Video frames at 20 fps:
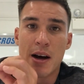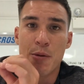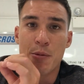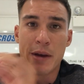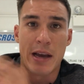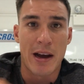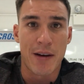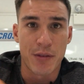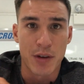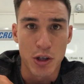
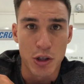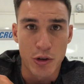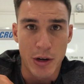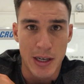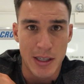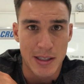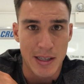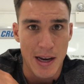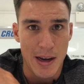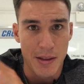We haven't
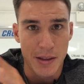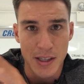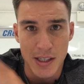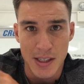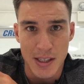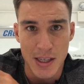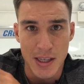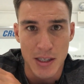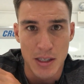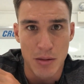addressed that this
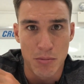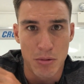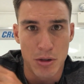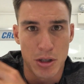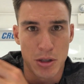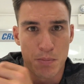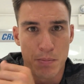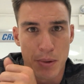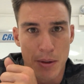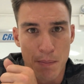season. We've
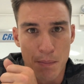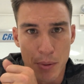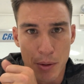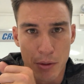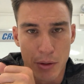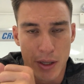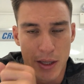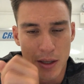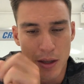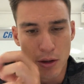just been
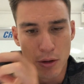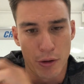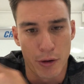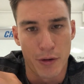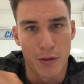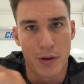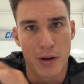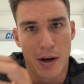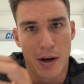building a lot of